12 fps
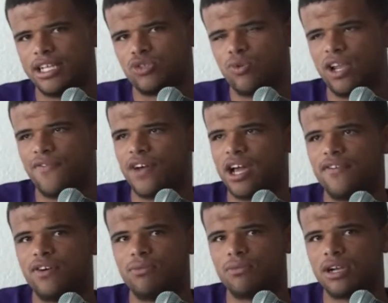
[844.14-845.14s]
he hit 25
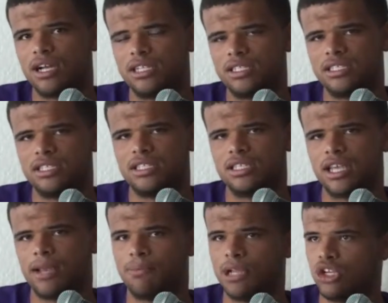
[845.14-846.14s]
home runs
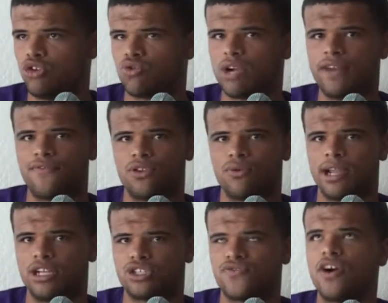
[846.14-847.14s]
and played great for the
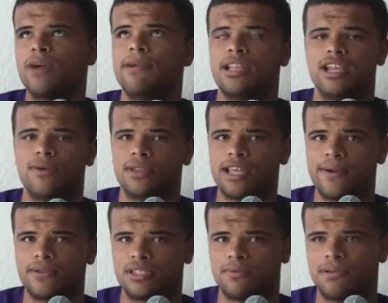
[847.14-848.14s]
Rangers, far better than anyone thought he
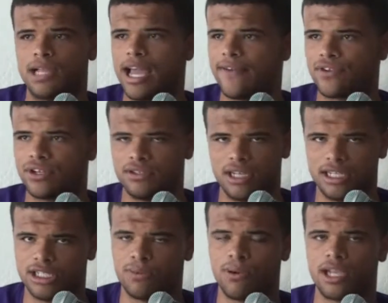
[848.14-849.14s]
was going to play after a
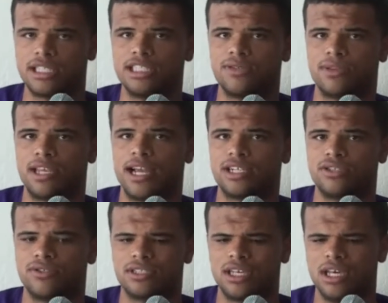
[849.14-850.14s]
disappointing season with the
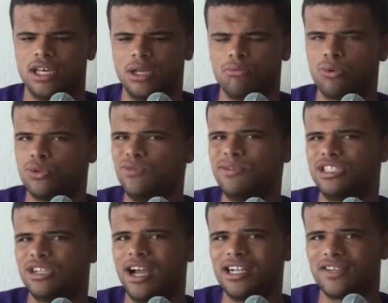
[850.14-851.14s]
Nationals. But would you be
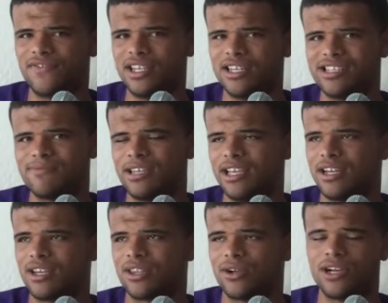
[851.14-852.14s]
shocked if Ian Desmond hit
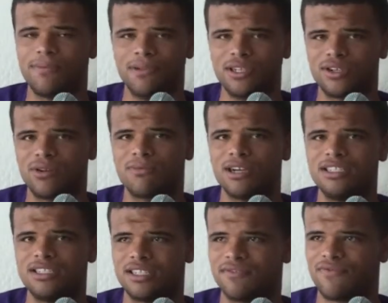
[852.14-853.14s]
30-plus home
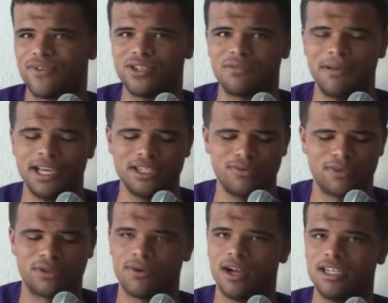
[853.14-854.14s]
runs at first base with
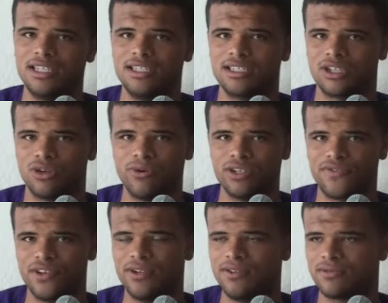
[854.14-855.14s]
the Rockies in Coors
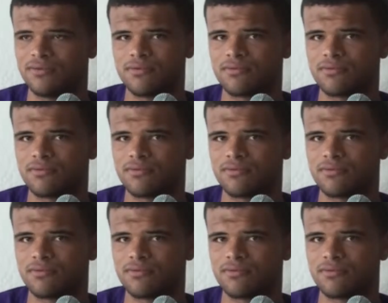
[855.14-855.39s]
Field?